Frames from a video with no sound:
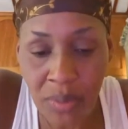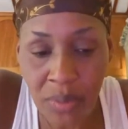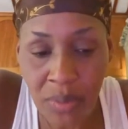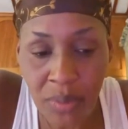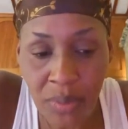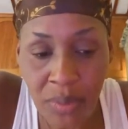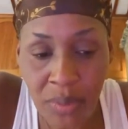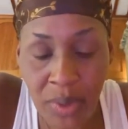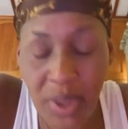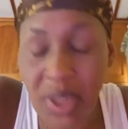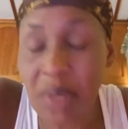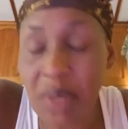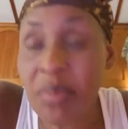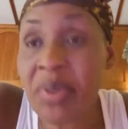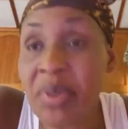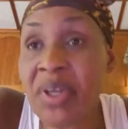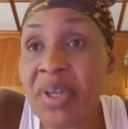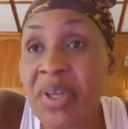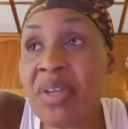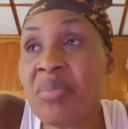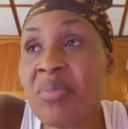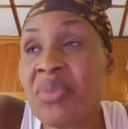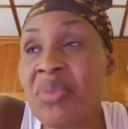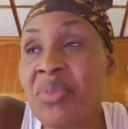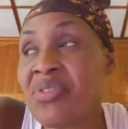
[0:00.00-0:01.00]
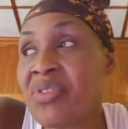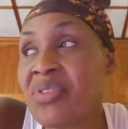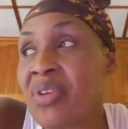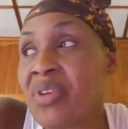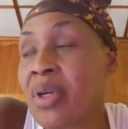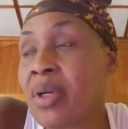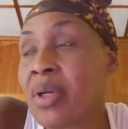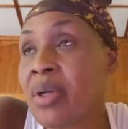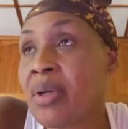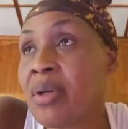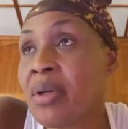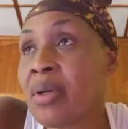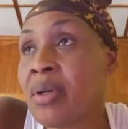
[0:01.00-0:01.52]
Independent Music
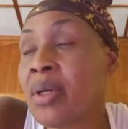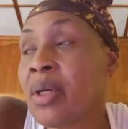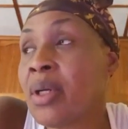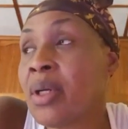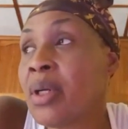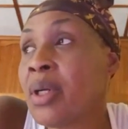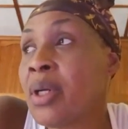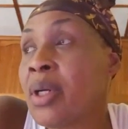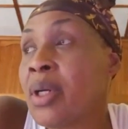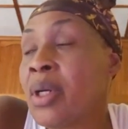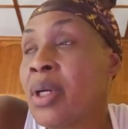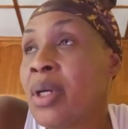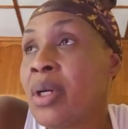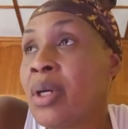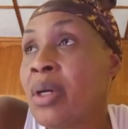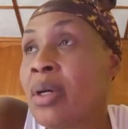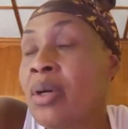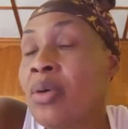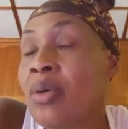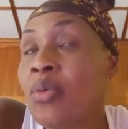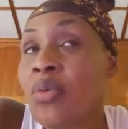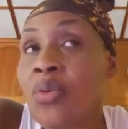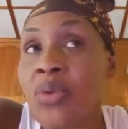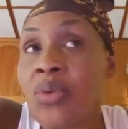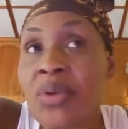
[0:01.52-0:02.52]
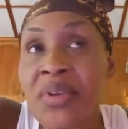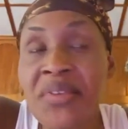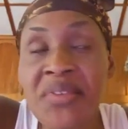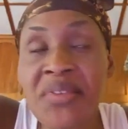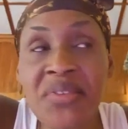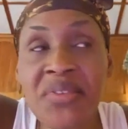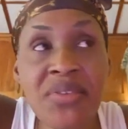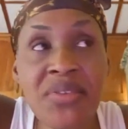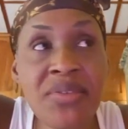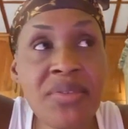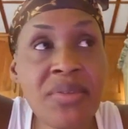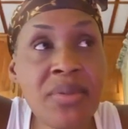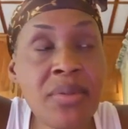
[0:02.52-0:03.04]

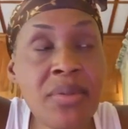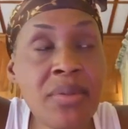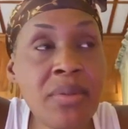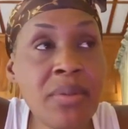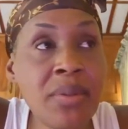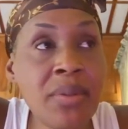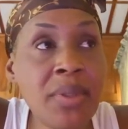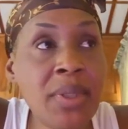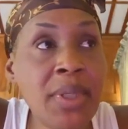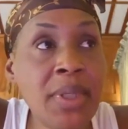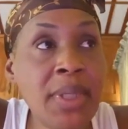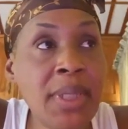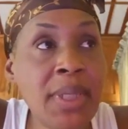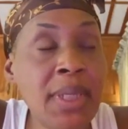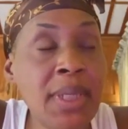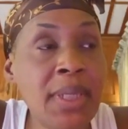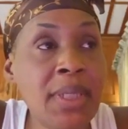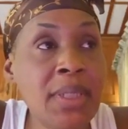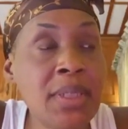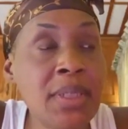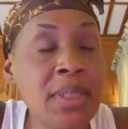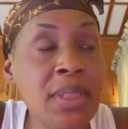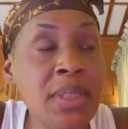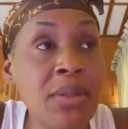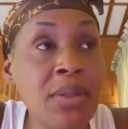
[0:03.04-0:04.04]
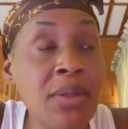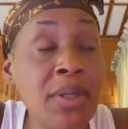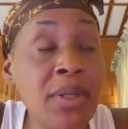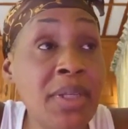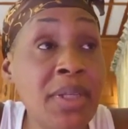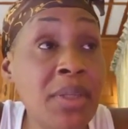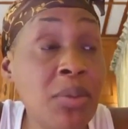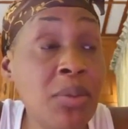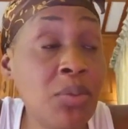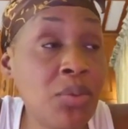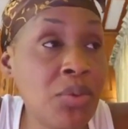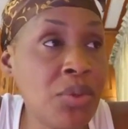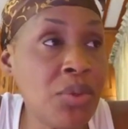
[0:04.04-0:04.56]
Awards, and he got an
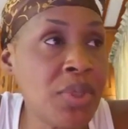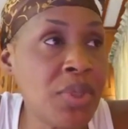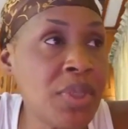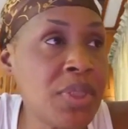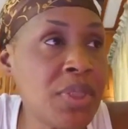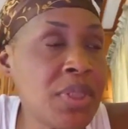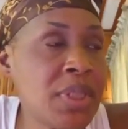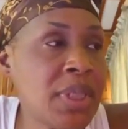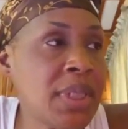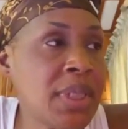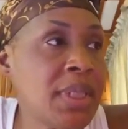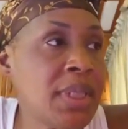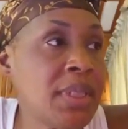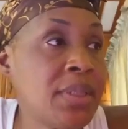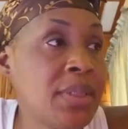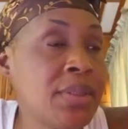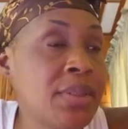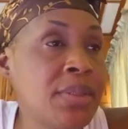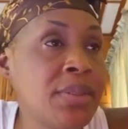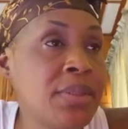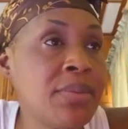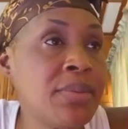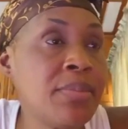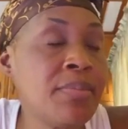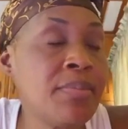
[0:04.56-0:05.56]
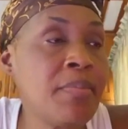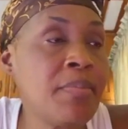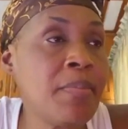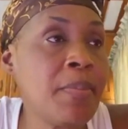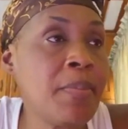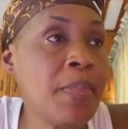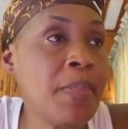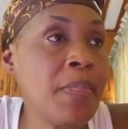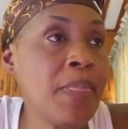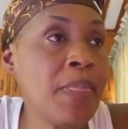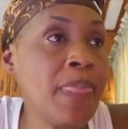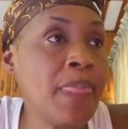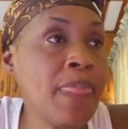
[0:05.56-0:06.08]
award, and
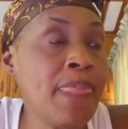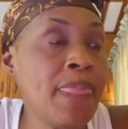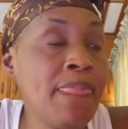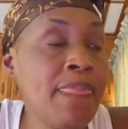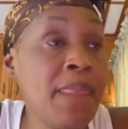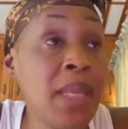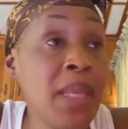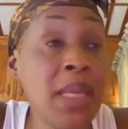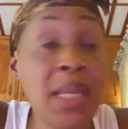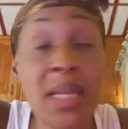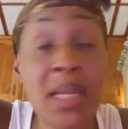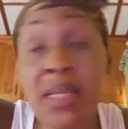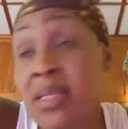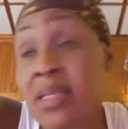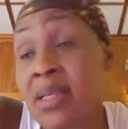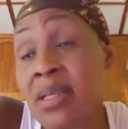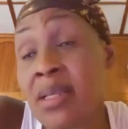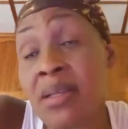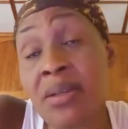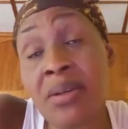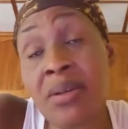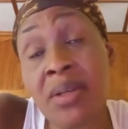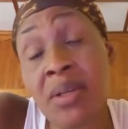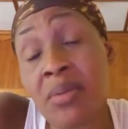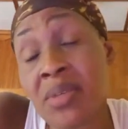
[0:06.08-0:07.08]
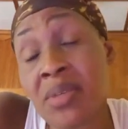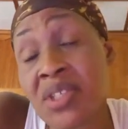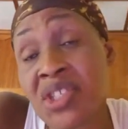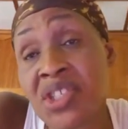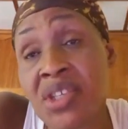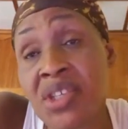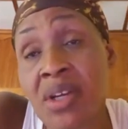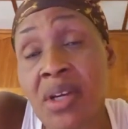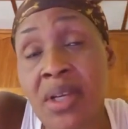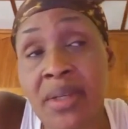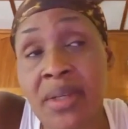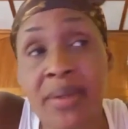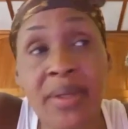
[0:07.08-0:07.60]
the next thing you know, he was
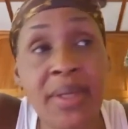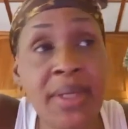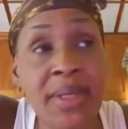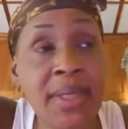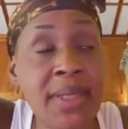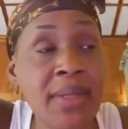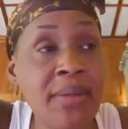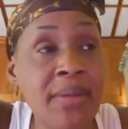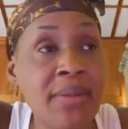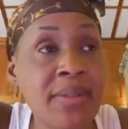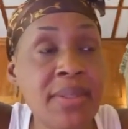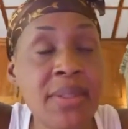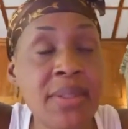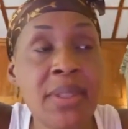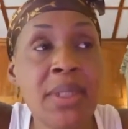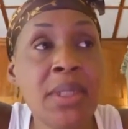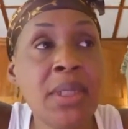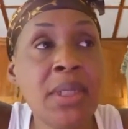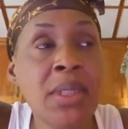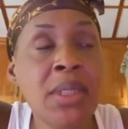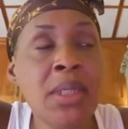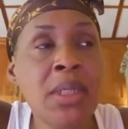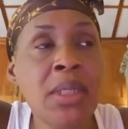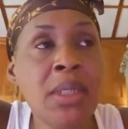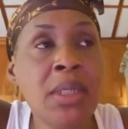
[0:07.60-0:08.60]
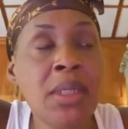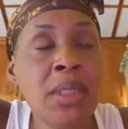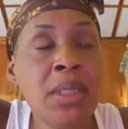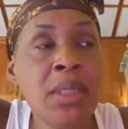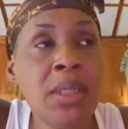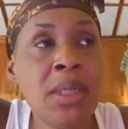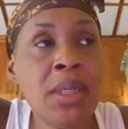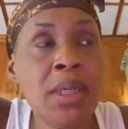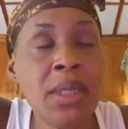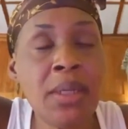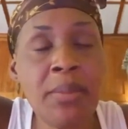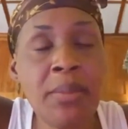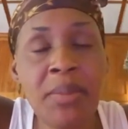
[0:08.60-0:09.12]
shot and killed.
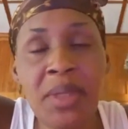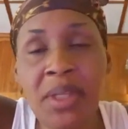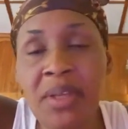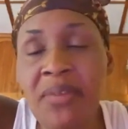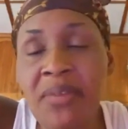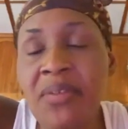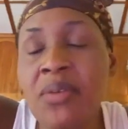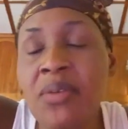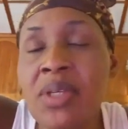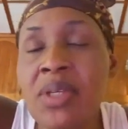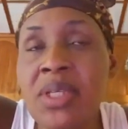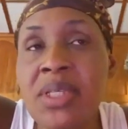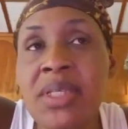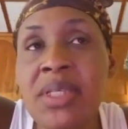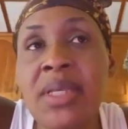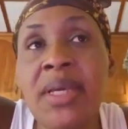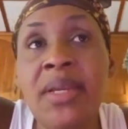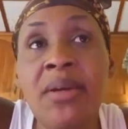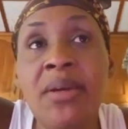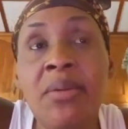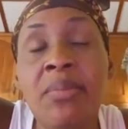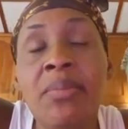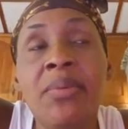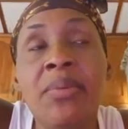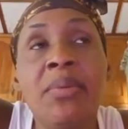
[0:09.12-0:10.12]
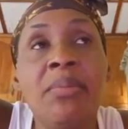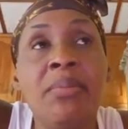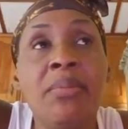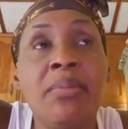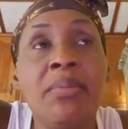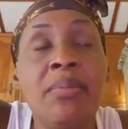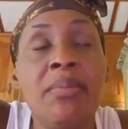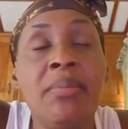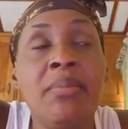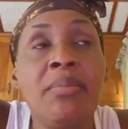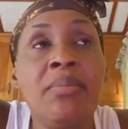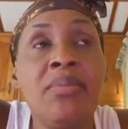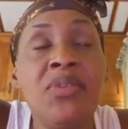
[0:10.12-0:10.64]
And I believe he was set up.
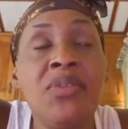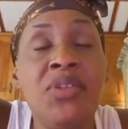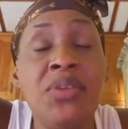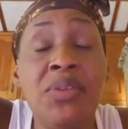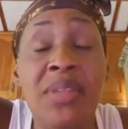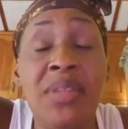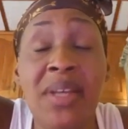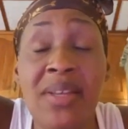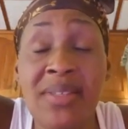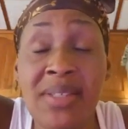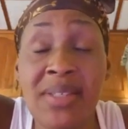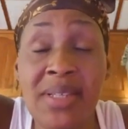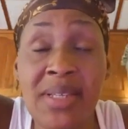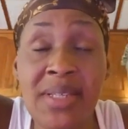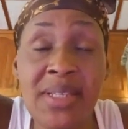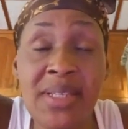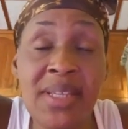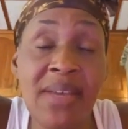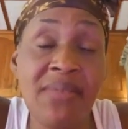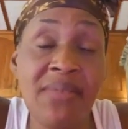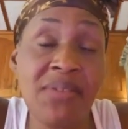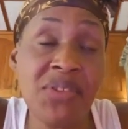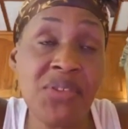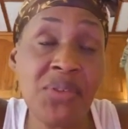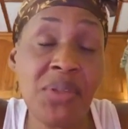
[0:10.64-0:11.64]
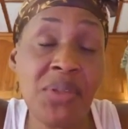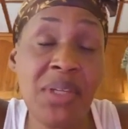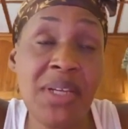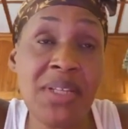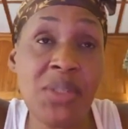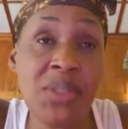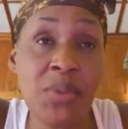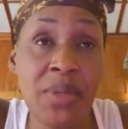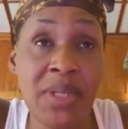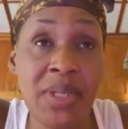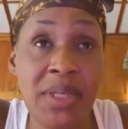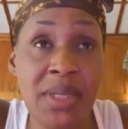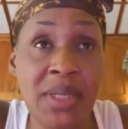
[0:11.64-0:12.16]
2007, July
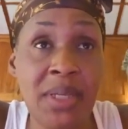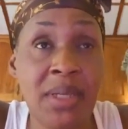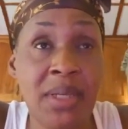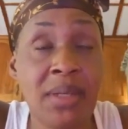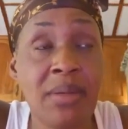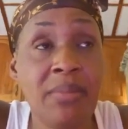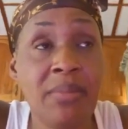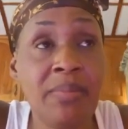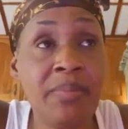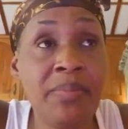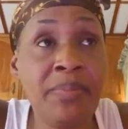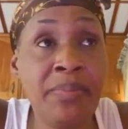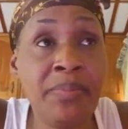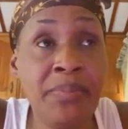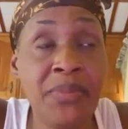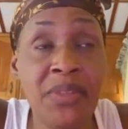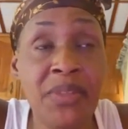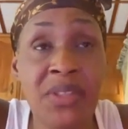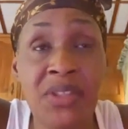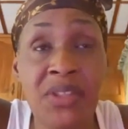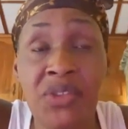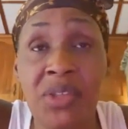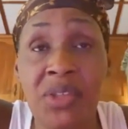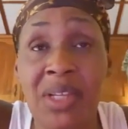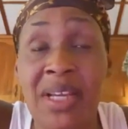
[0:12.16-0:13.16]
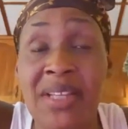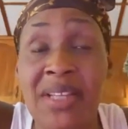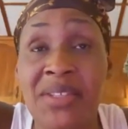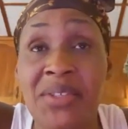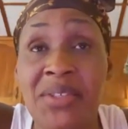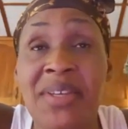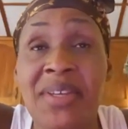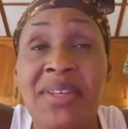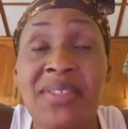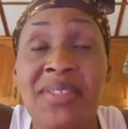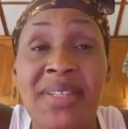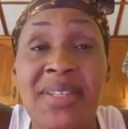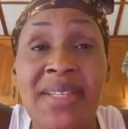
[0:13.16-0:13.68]

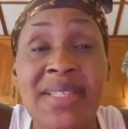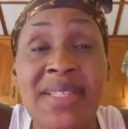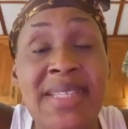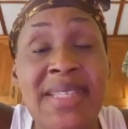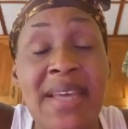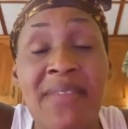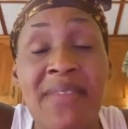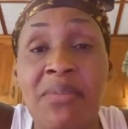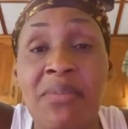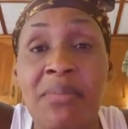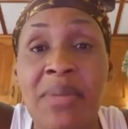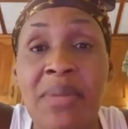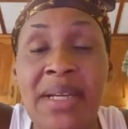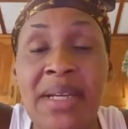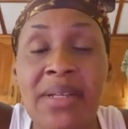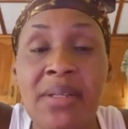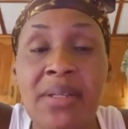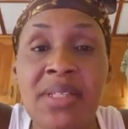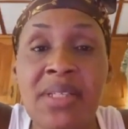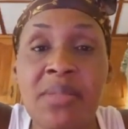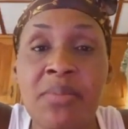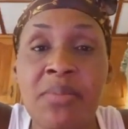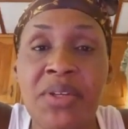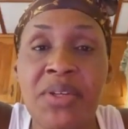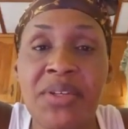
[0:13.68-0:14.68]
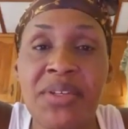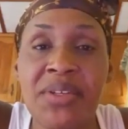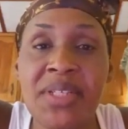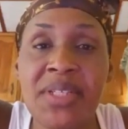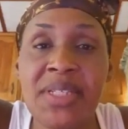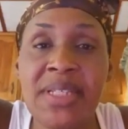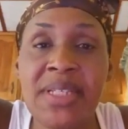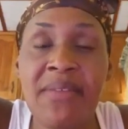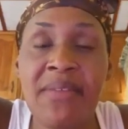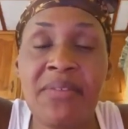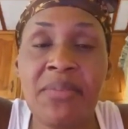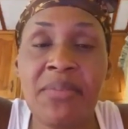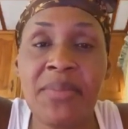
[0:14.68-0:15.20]
2007, Michael's murder has
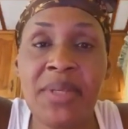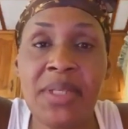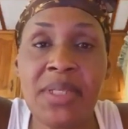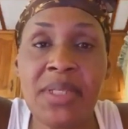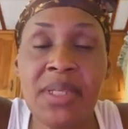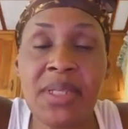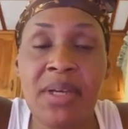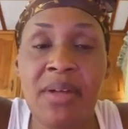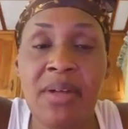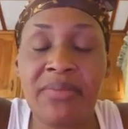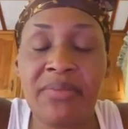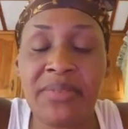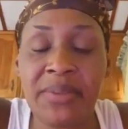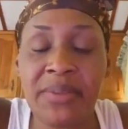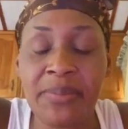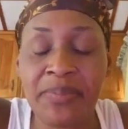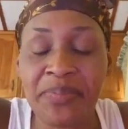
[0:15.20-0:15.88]
never been solved.